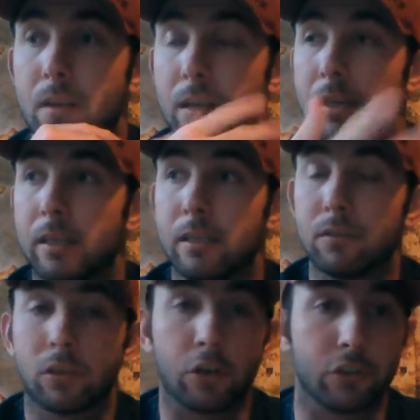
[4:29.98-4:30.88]

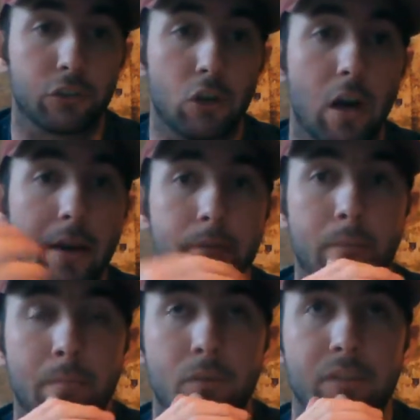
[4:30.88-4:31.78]
of Strahd
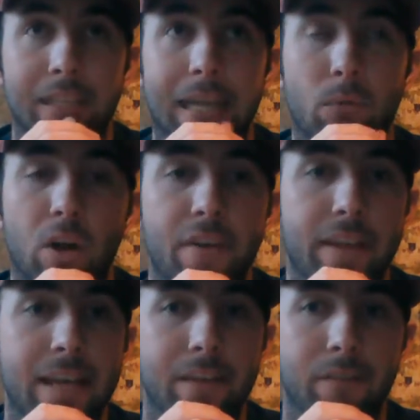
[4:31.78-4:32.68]
and movies like that, where
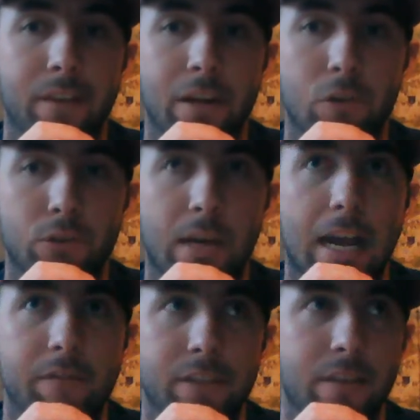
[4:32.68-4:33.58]
undead,
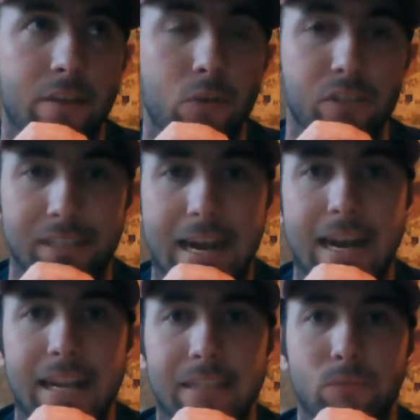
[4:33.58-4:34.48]
drives, and then the whole
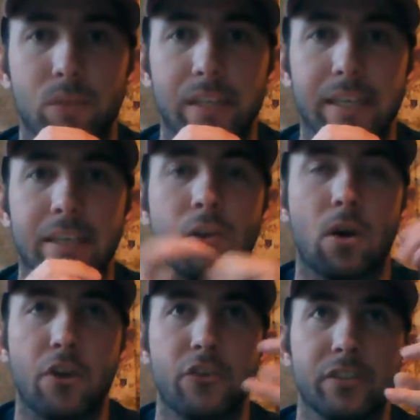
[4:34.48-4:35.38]
society is really,
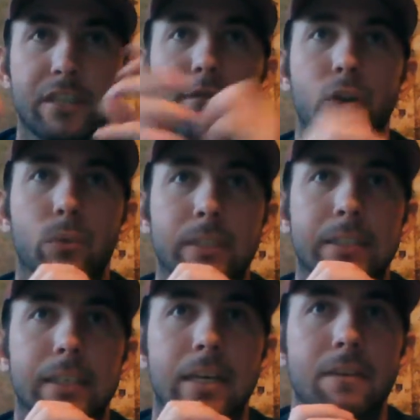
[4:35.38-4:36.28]
under this
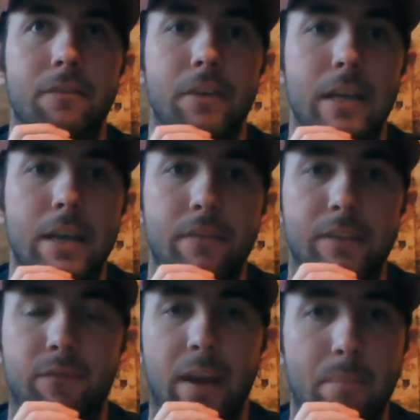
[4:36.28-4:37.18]
influence of
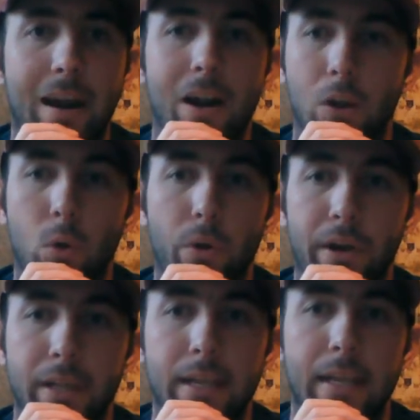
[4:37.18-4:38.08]
this vampire
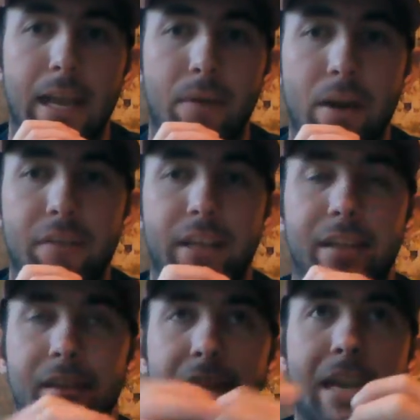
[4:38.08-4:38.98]
lord and everything
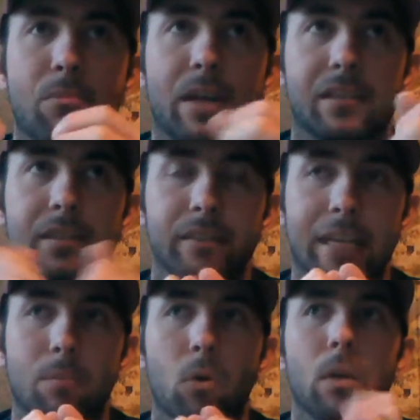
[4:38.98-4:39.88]
that he brings to the
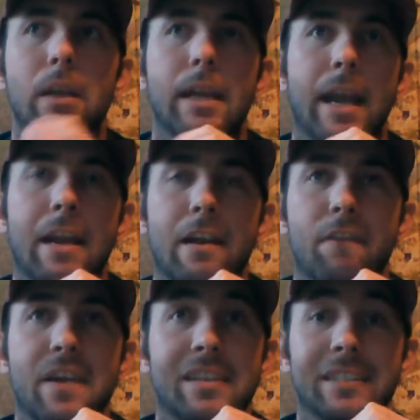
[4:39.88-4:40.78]
table, and it
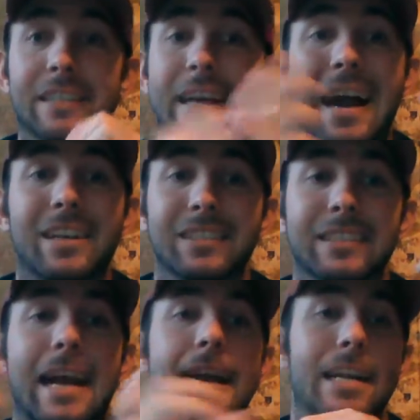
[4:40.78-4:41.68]
affects the entire
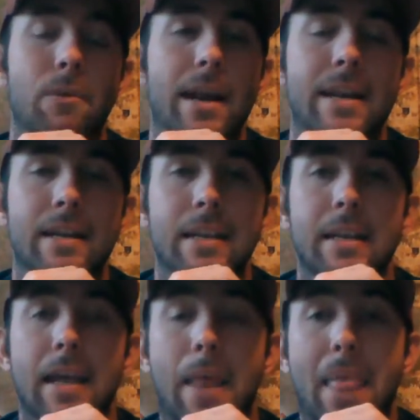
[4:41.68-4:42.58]
society, right?
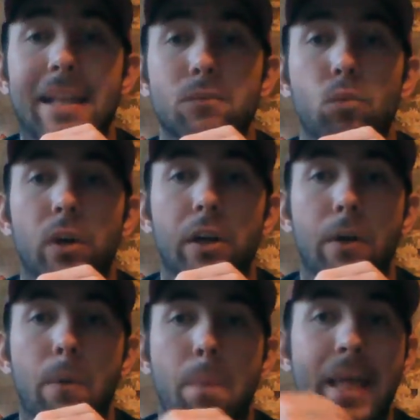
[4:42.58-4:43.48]
And that's
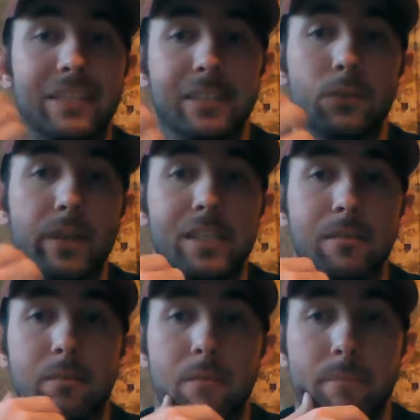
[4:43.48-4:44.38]
where that
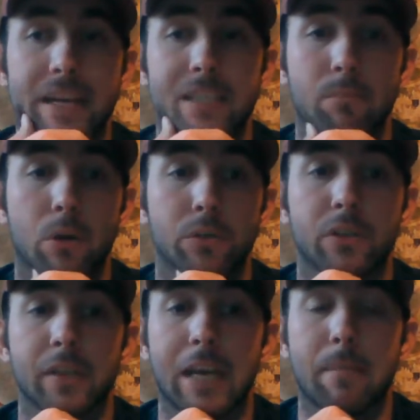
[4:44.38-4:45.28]
situation-based approach is
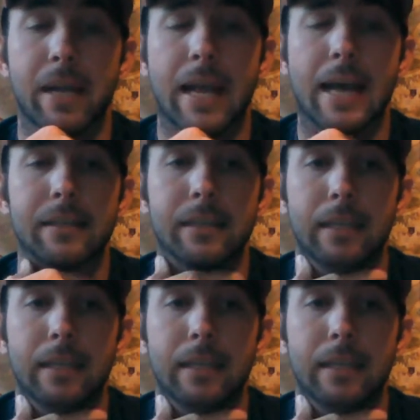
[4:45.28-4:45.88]
going to come in at.